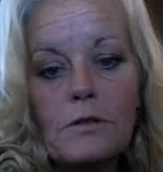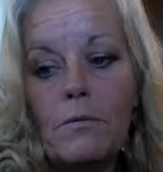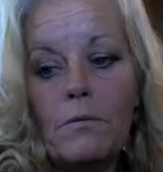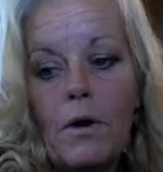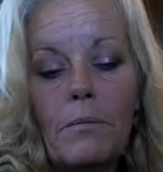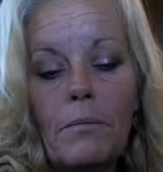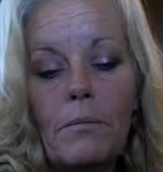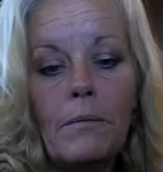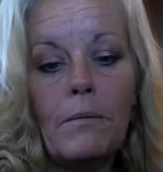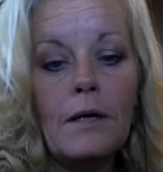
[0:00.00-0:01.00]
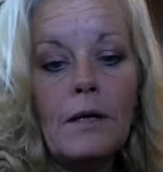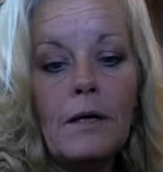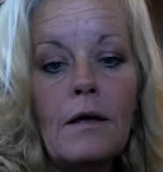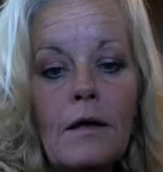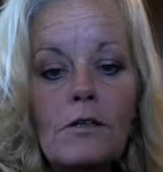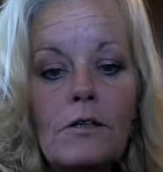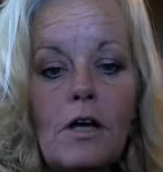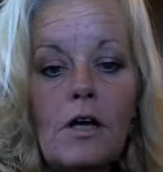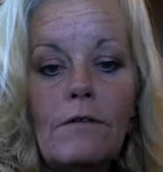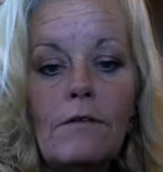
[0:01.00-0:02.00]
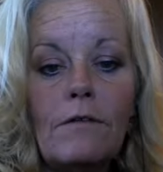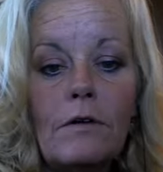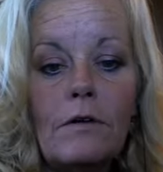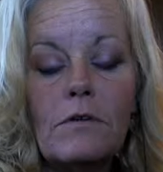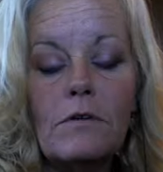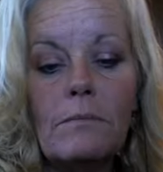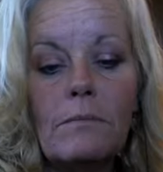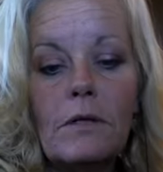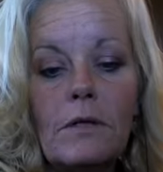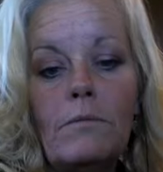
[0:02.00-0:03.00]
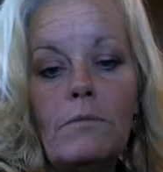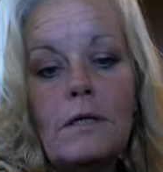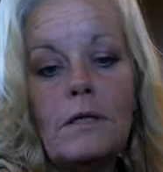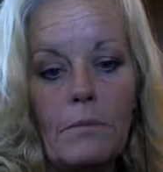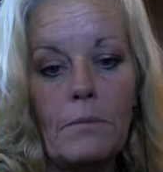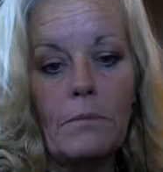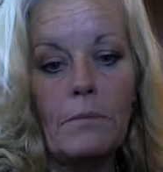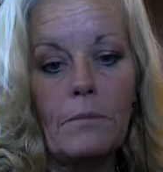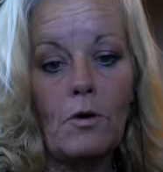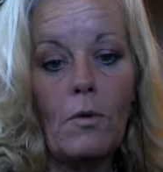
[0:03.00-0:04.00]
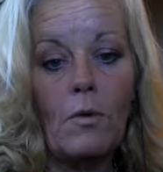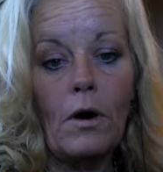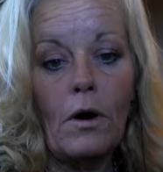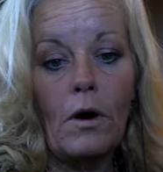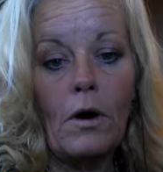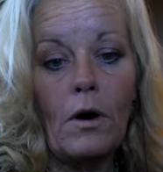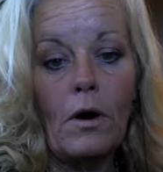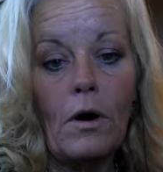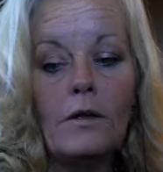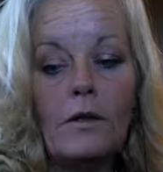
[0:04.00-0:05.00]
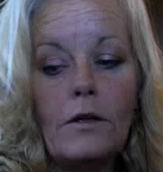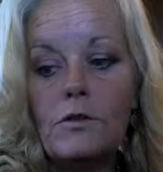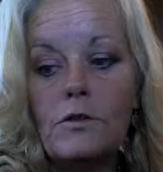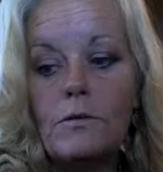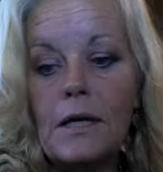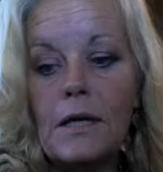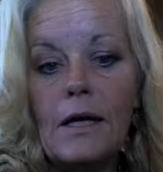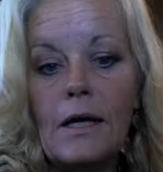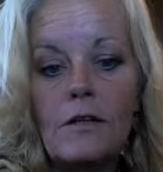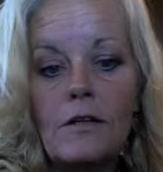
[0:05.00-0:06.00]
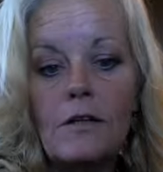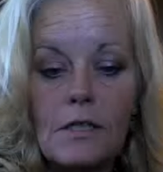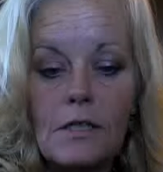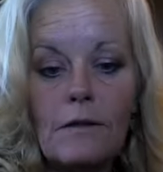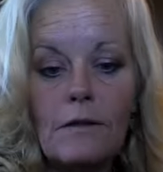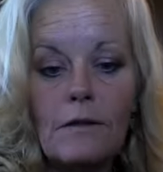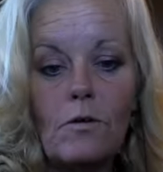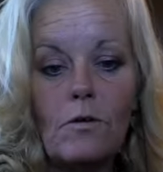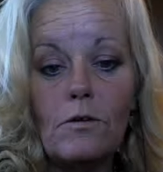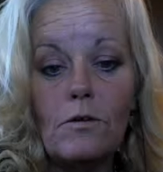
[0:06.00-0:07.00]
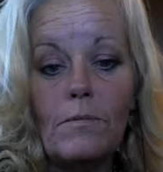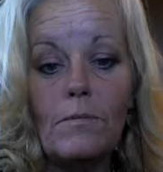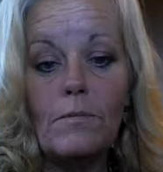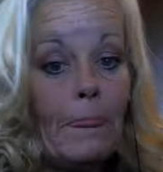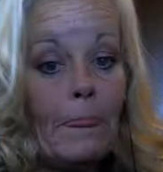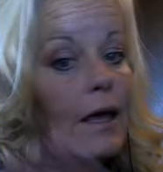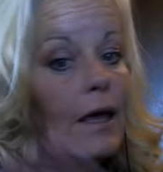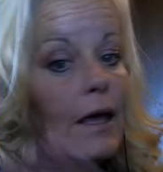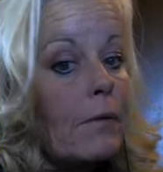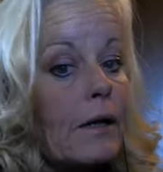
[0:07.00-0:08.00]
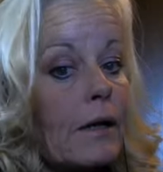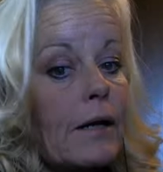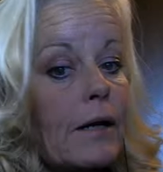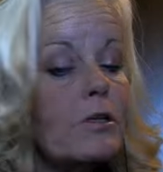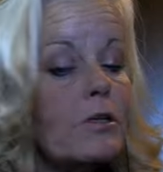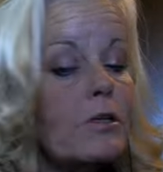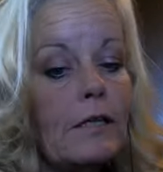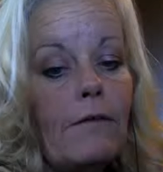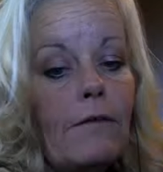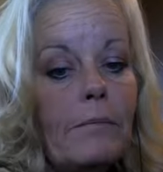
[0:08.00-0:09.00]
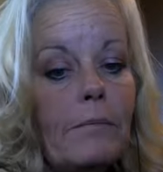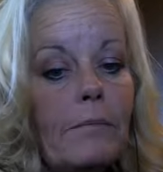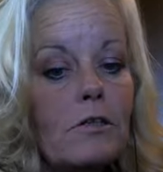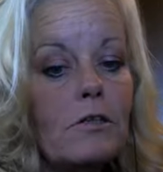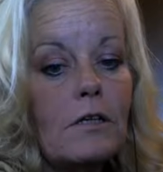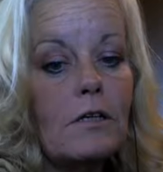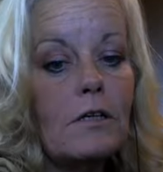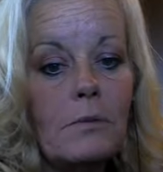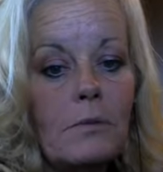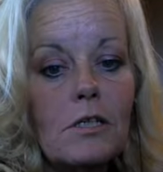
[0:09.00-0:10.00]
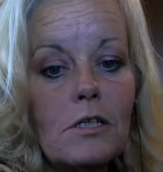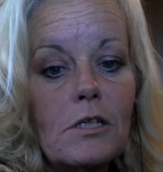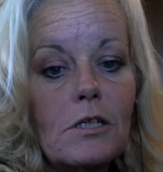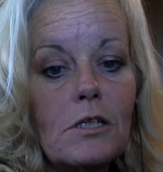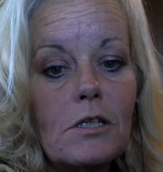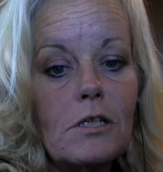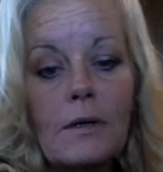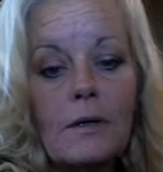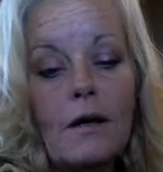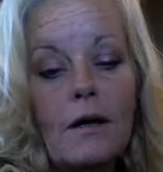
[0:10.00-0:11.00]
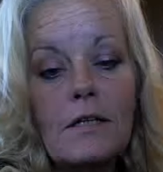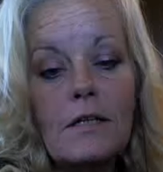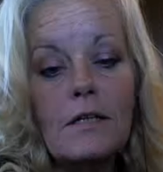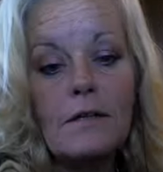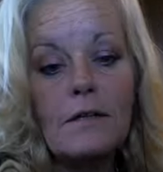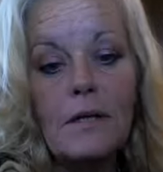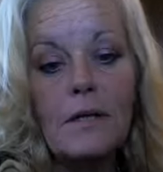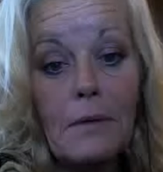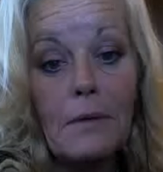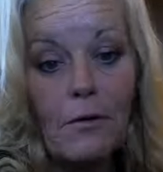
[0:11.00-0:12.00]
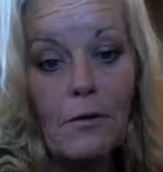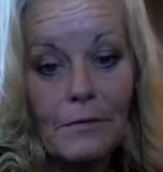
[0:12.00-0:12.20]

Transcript: you want to probably check if you're looking for something new, because I'll be able to show more on YouTube than I can just in the store. So anyway, again, appreciate that very much. Not to be a pushy salesman, but I got a salesman in me, so